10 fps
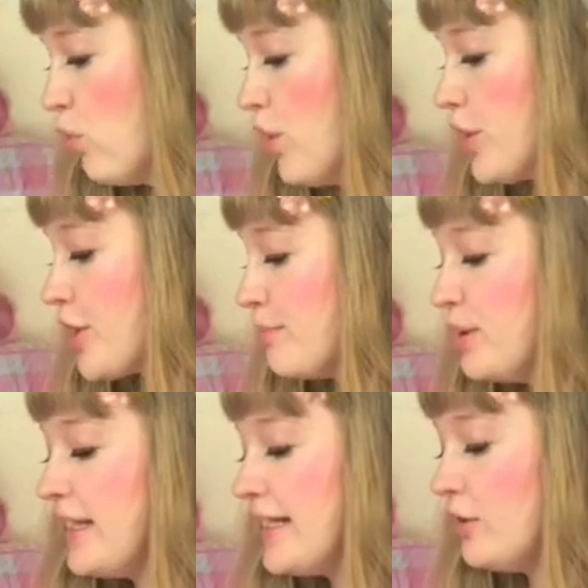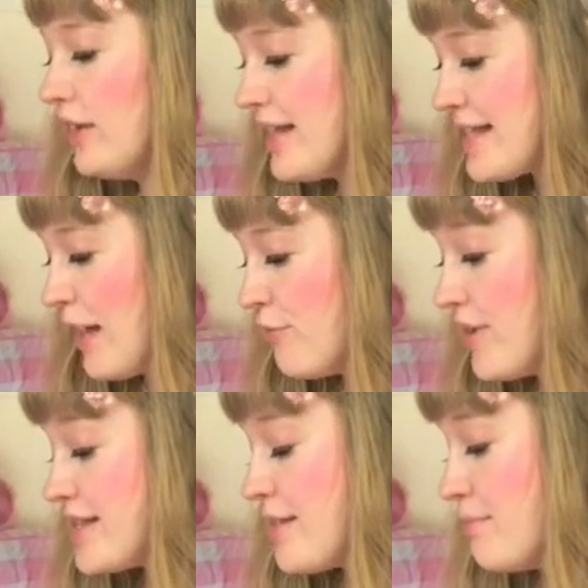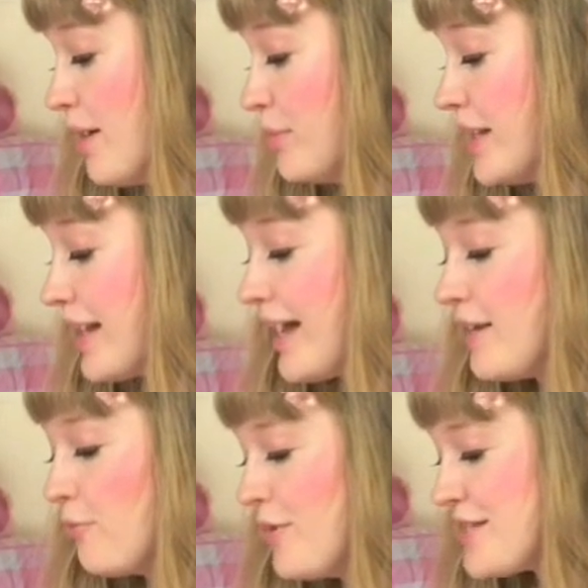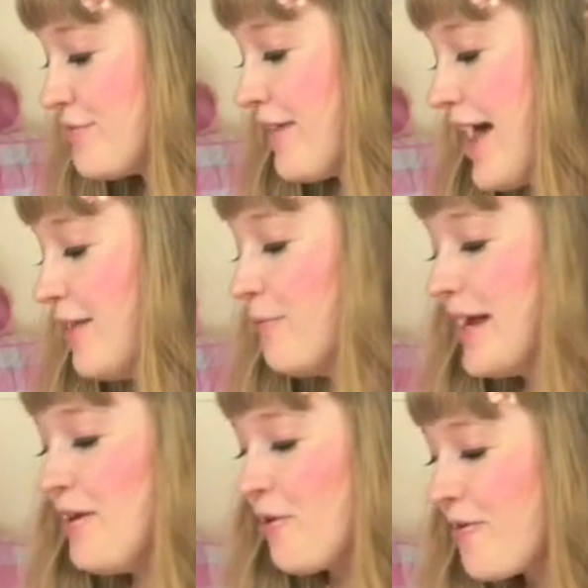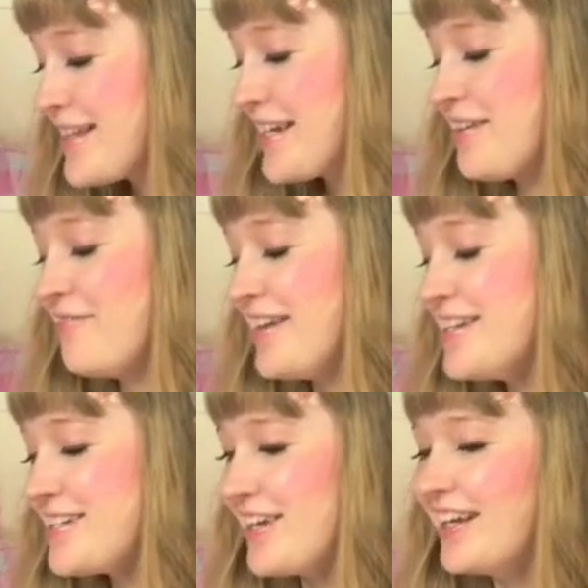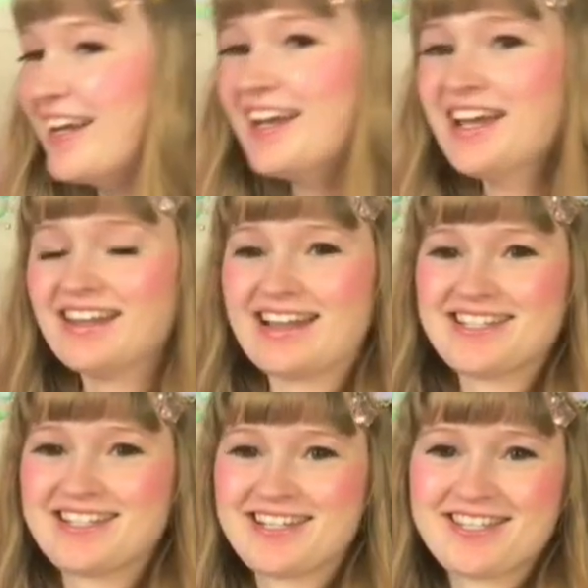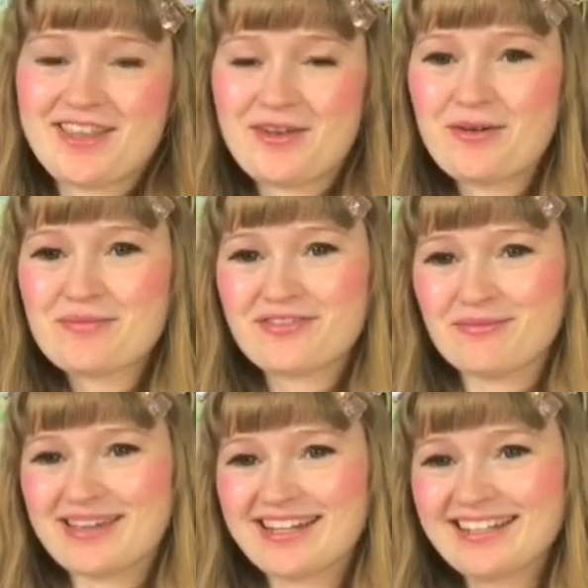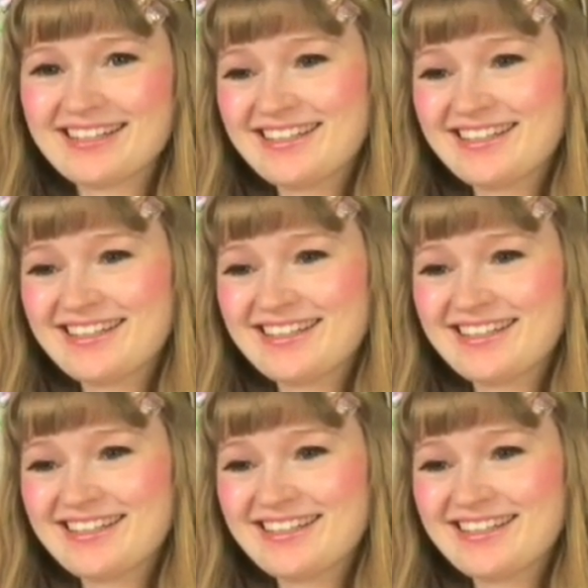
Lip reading: worn a complete Lolita outfit in public and it wasn't for Halloween or at a convention. That's just the norm for me.